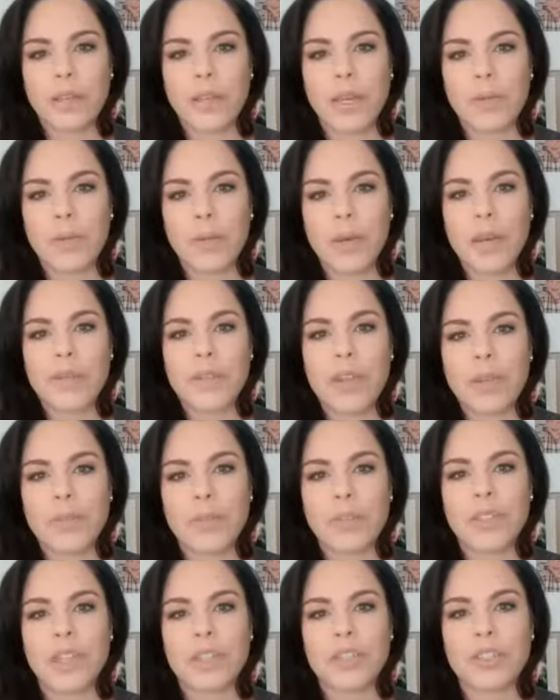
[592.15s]
Like we have
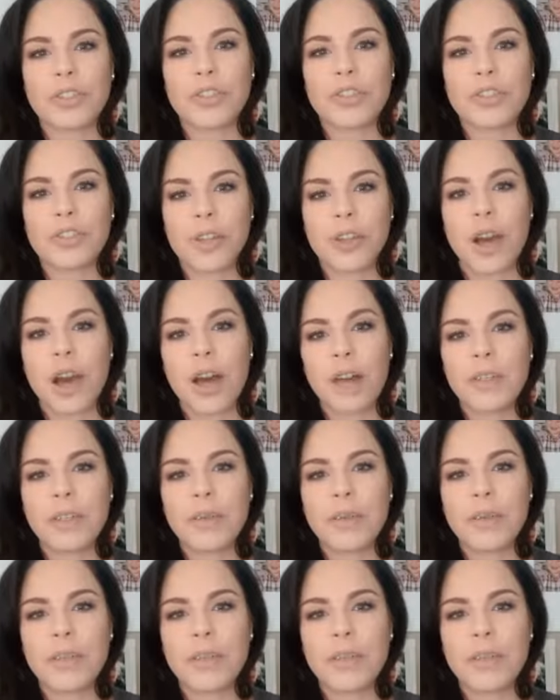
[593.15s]
neighbors that just stop